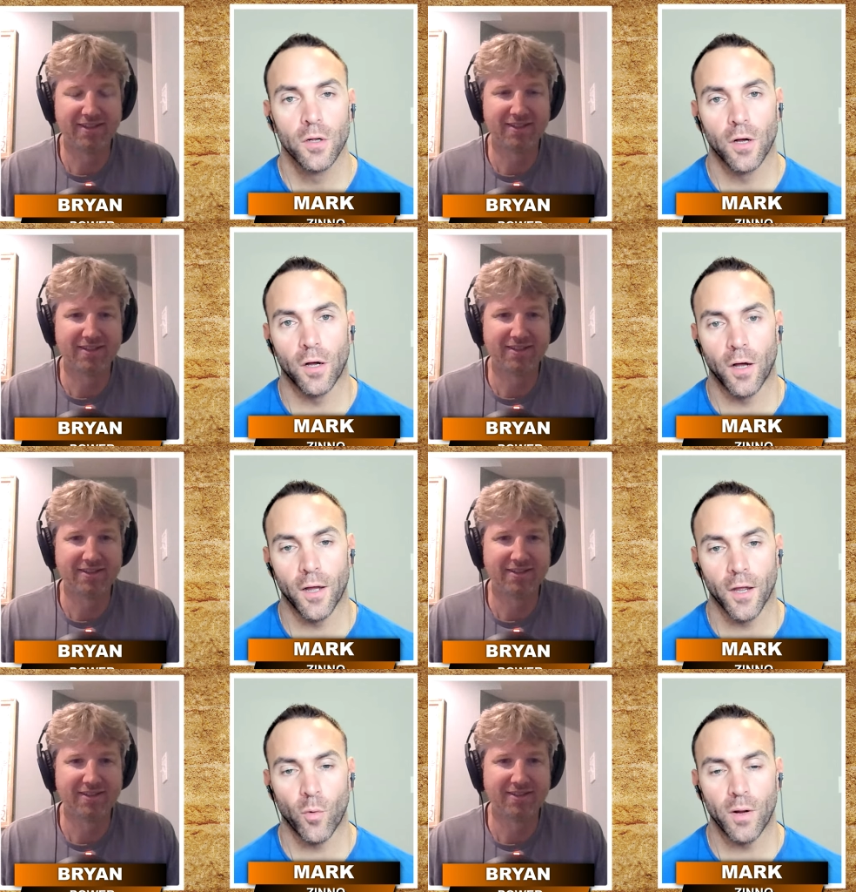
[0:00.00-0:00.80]
Speaker 1: I
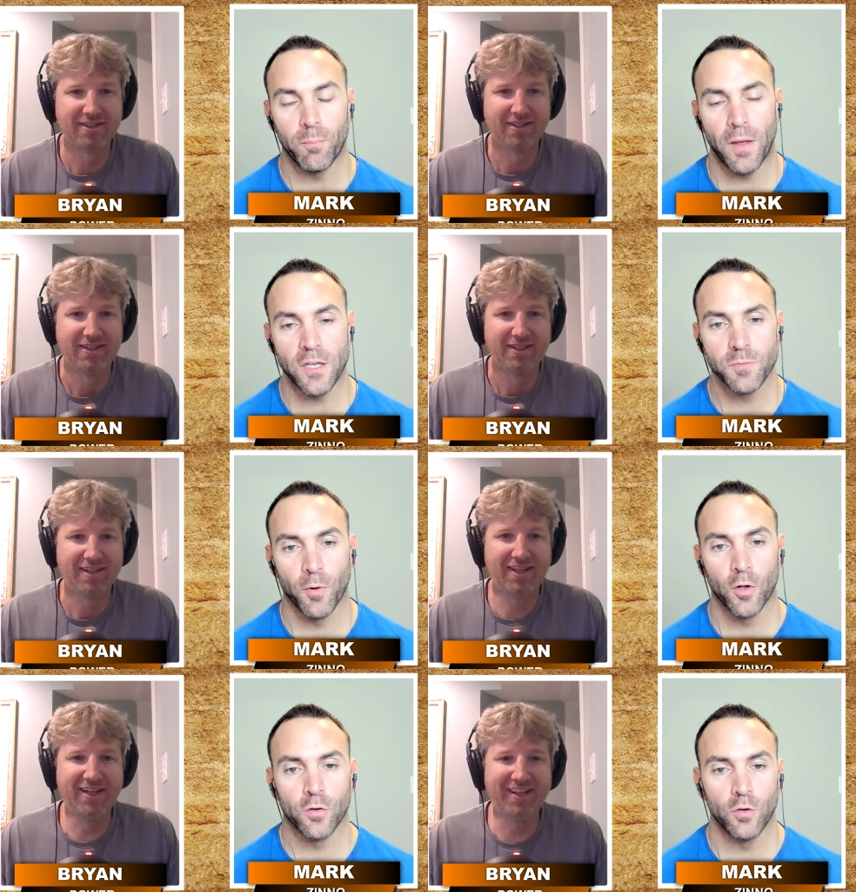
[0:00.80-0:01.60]
equate
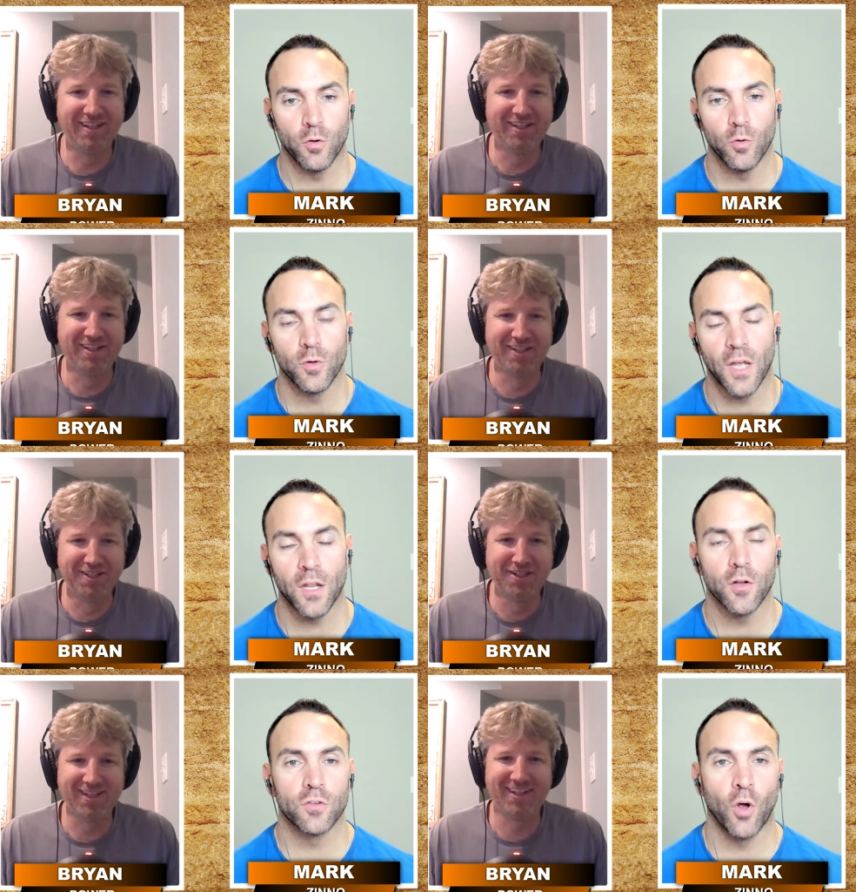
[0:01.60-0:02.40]
baseball to getting your